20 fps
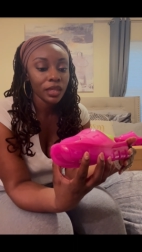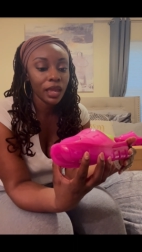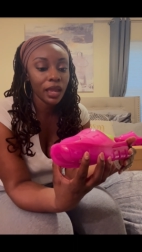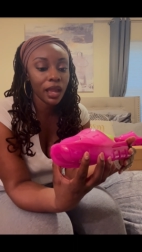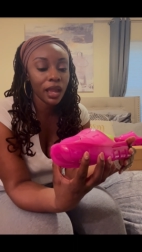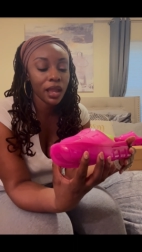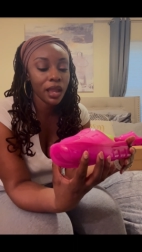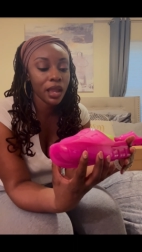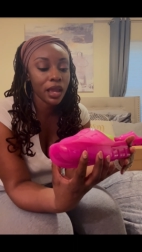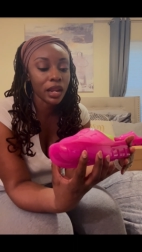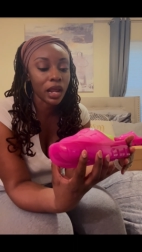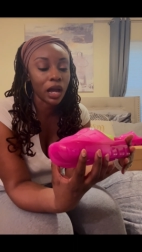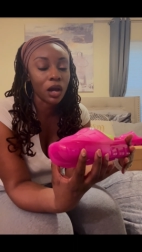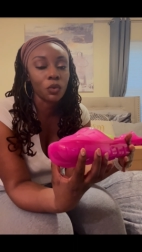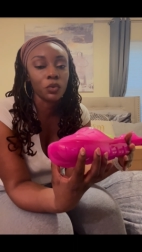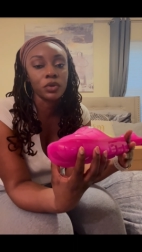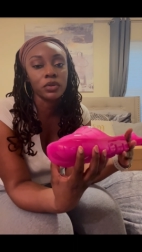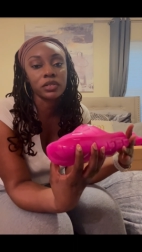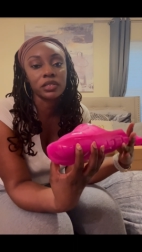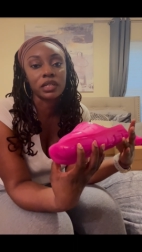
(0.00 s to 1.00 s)
And I
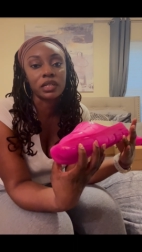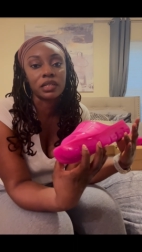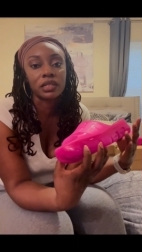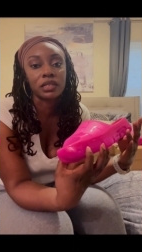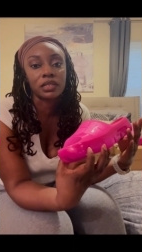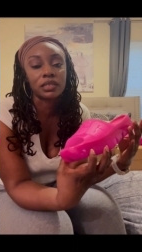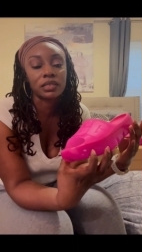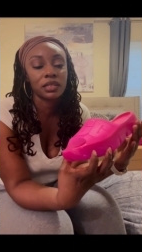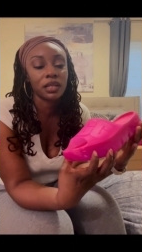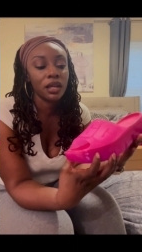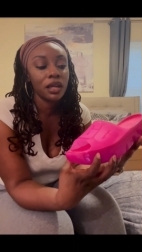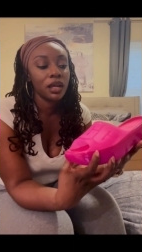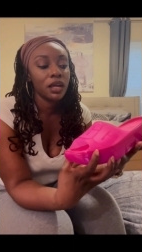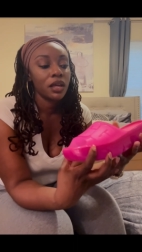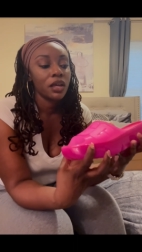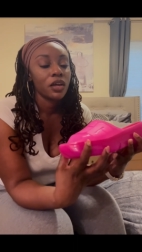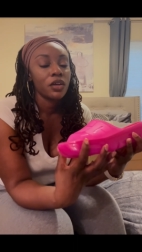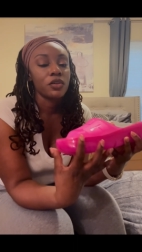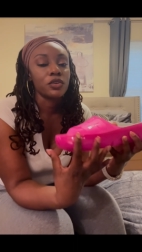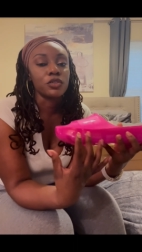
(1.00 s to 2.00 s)
will say this,
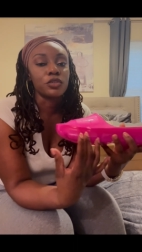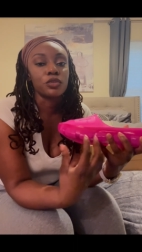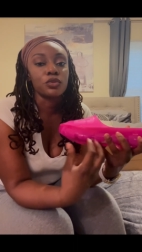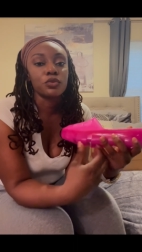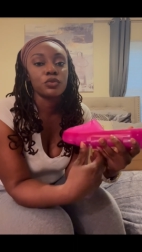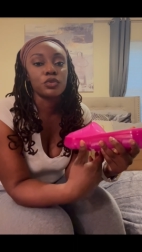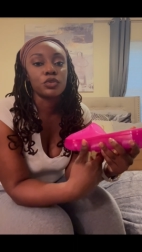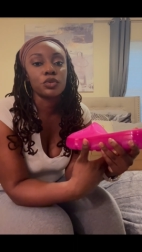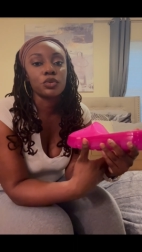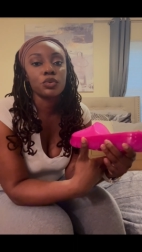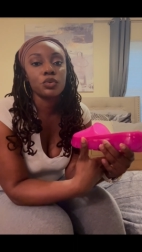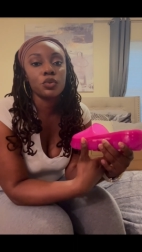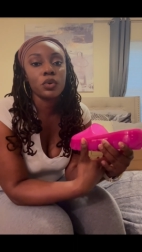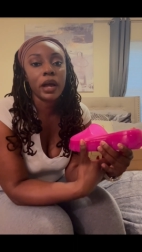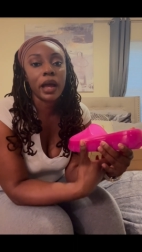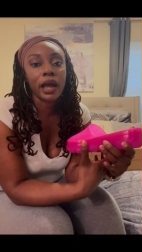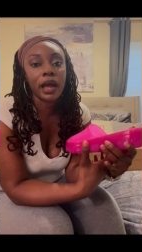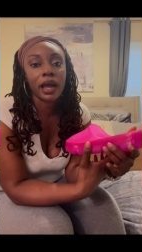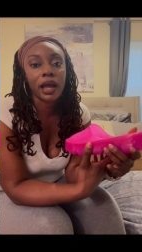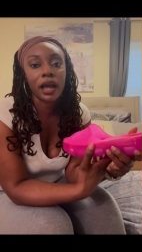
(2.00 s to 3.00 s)
you do
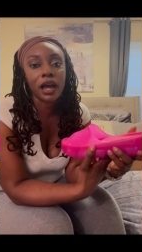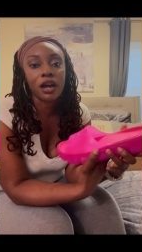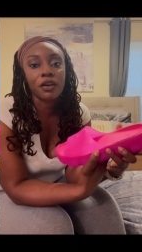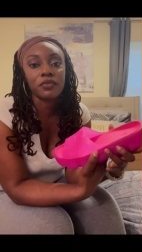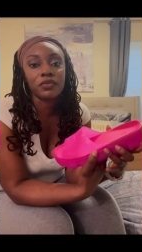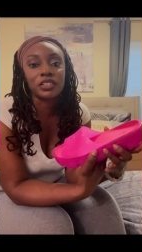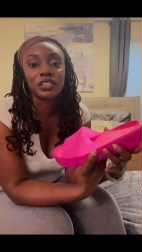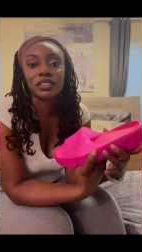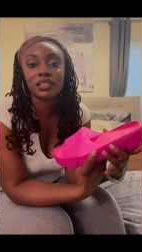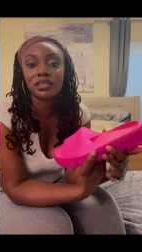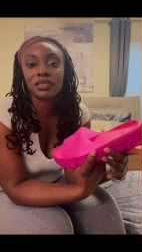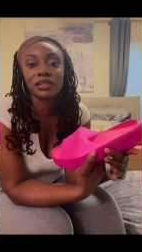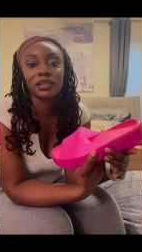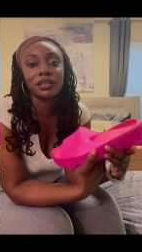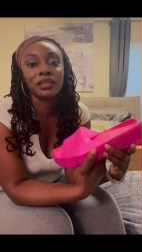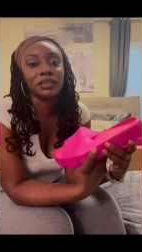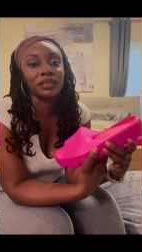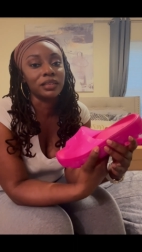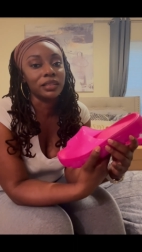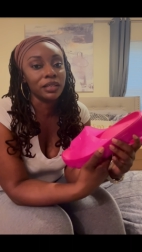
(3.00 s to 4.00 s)
have just a
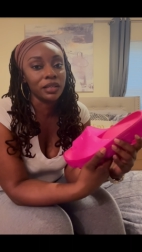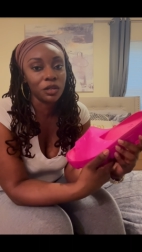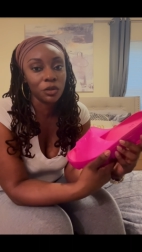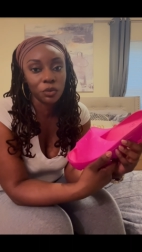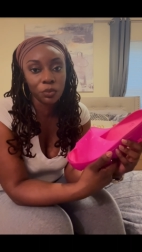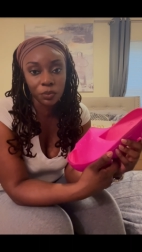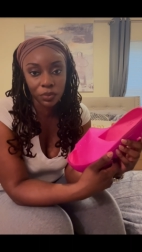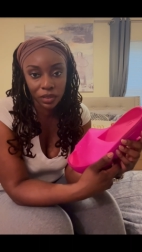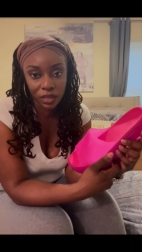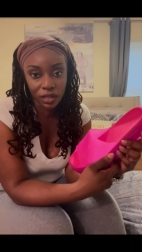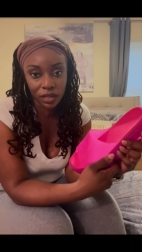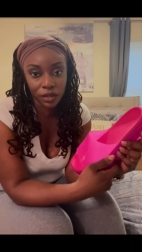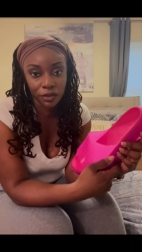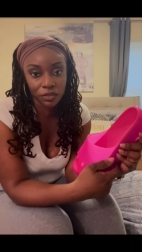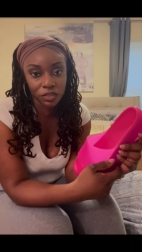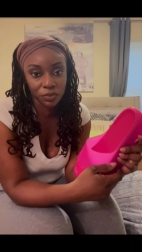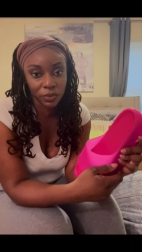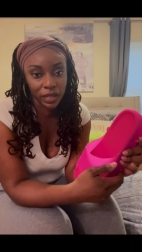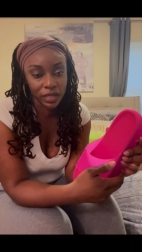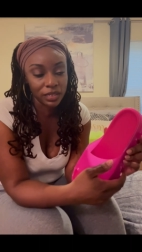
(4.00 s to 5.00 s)
little bit of
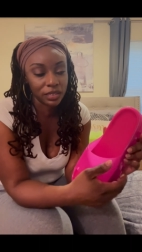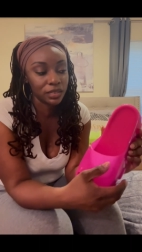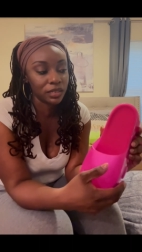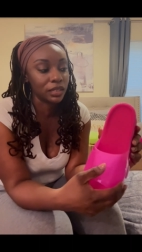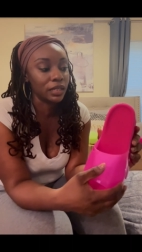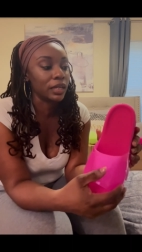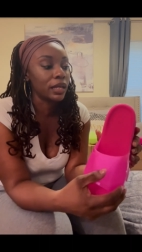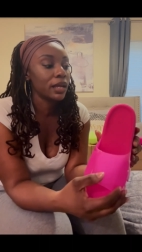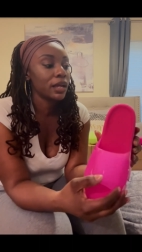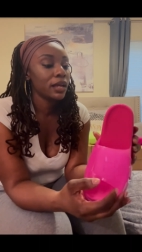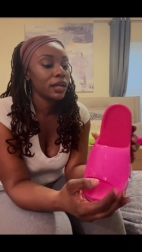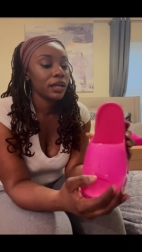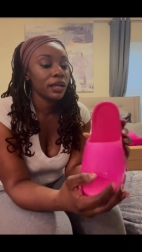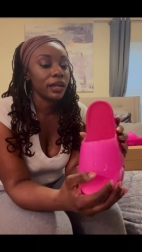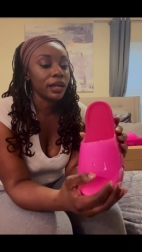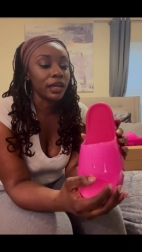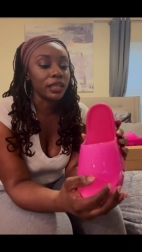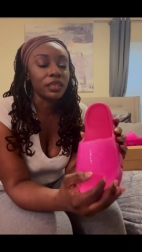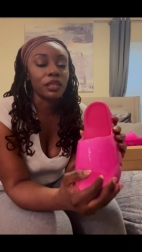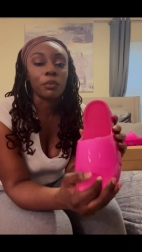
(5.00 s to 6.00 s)
spacing
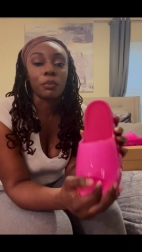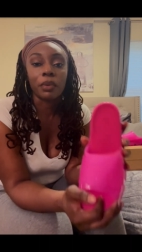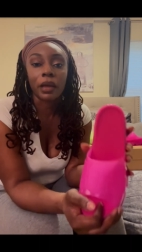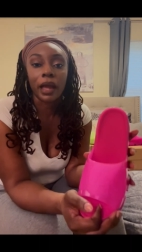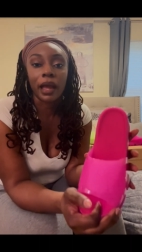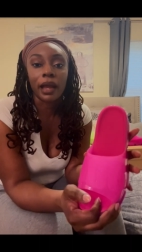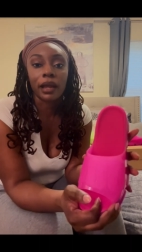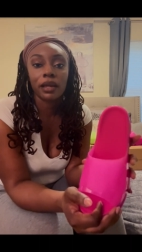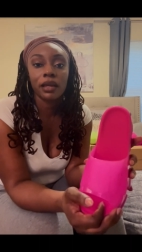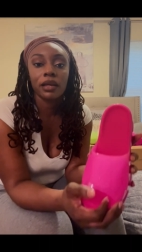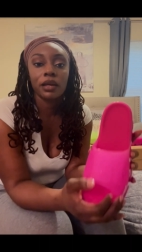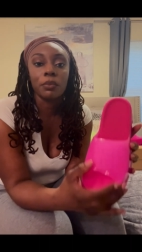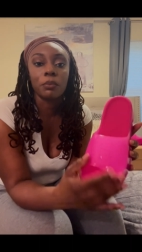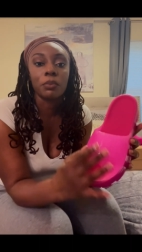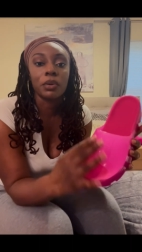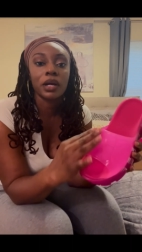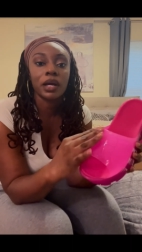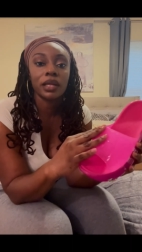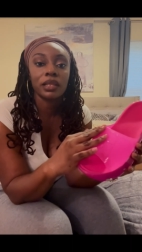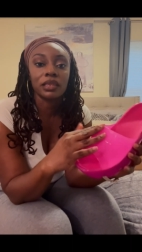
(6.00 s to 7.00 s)
in the back,
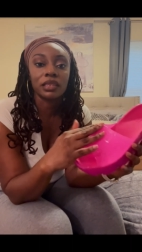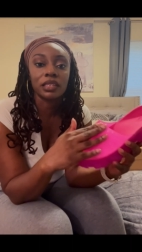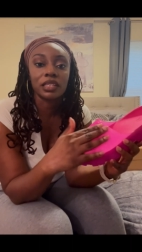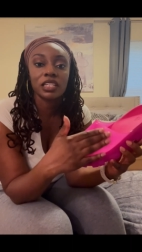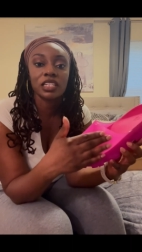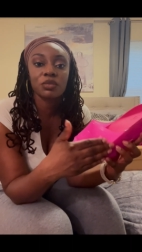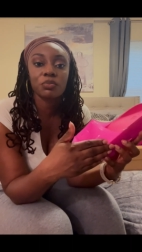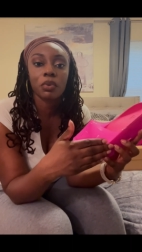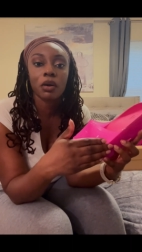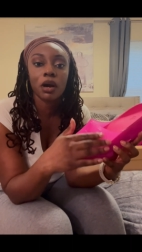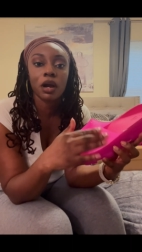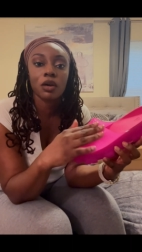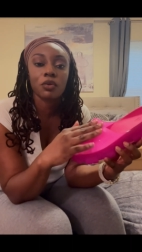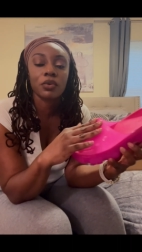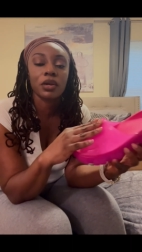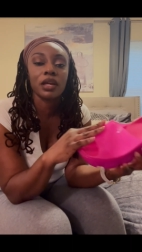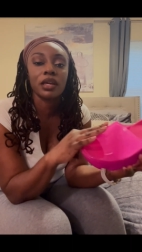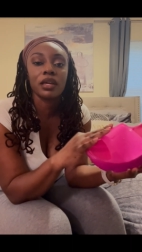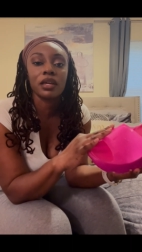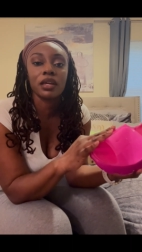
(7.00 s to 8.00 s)
but this part
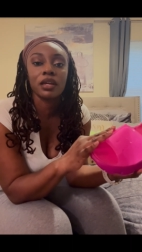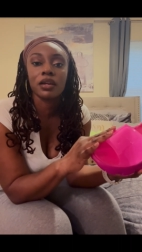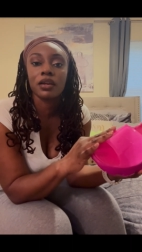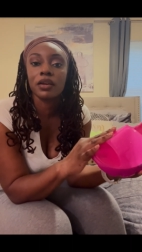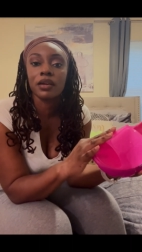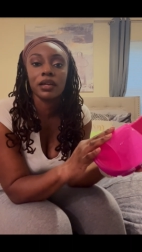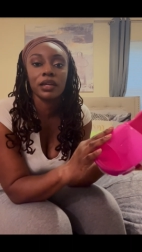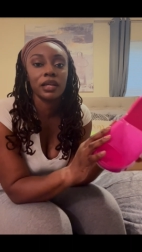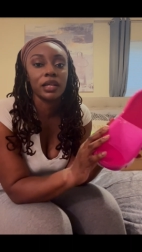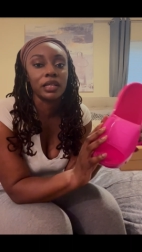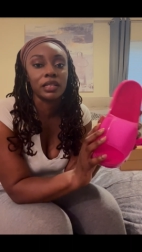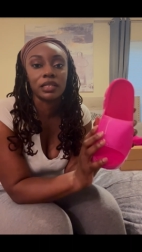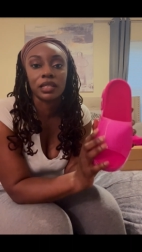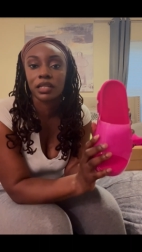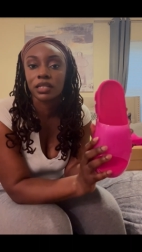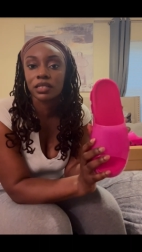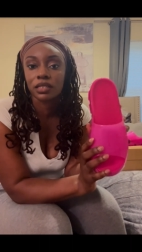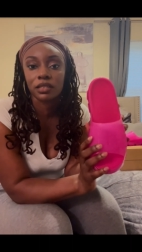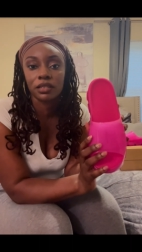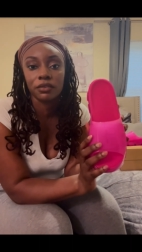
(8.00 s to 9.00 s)
right here, it
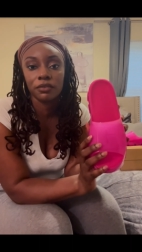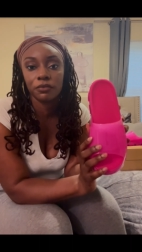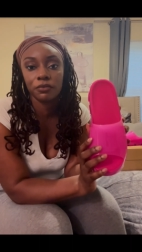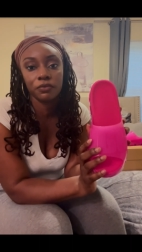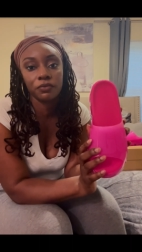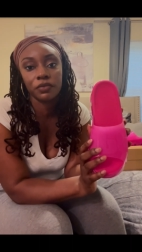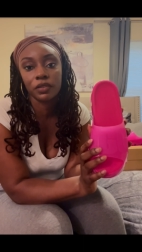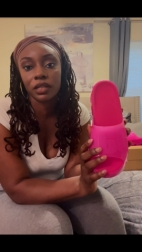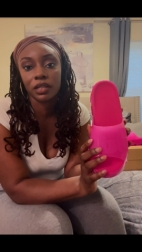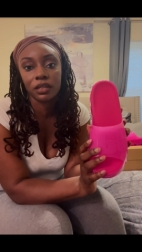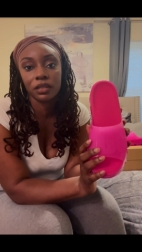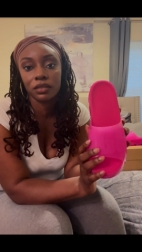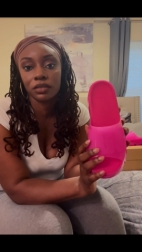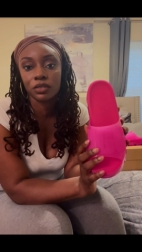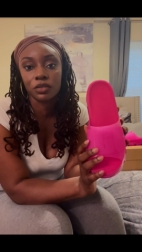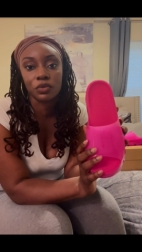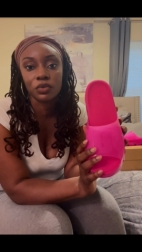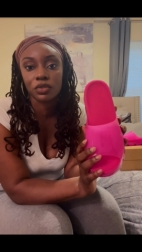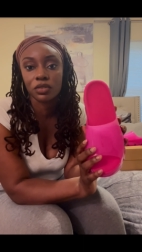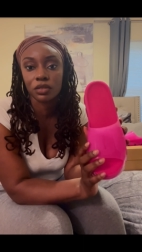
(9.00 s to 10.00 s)
doesn't fit
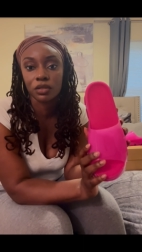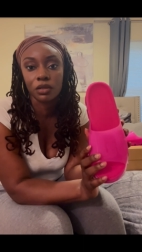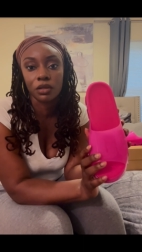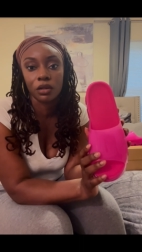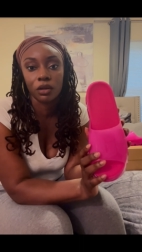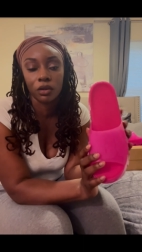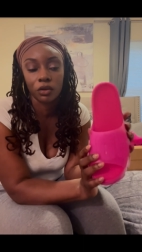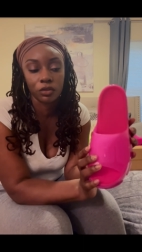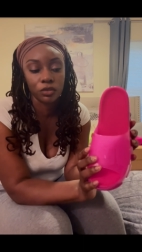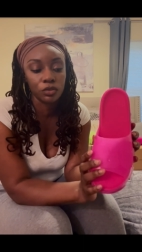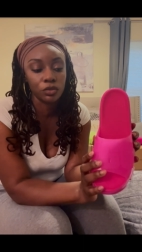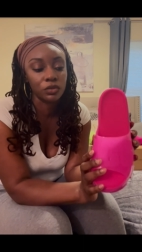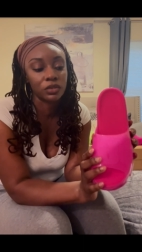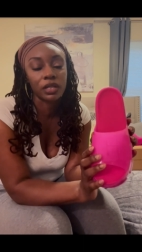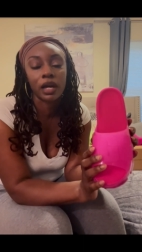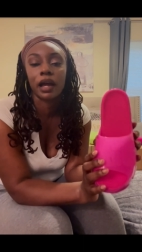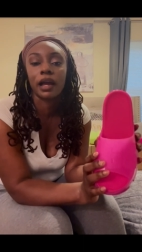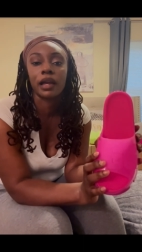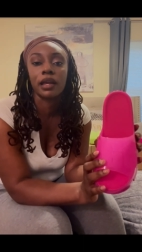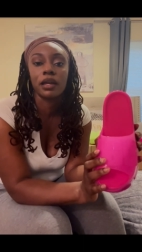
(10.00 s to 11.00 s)
too snug or too
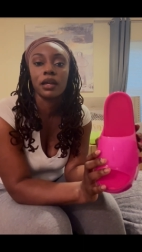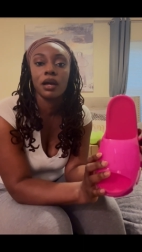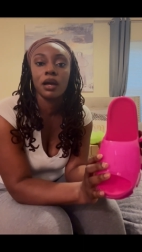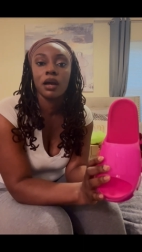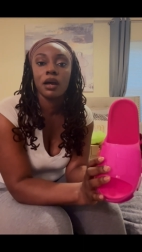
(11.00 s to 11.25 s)
tight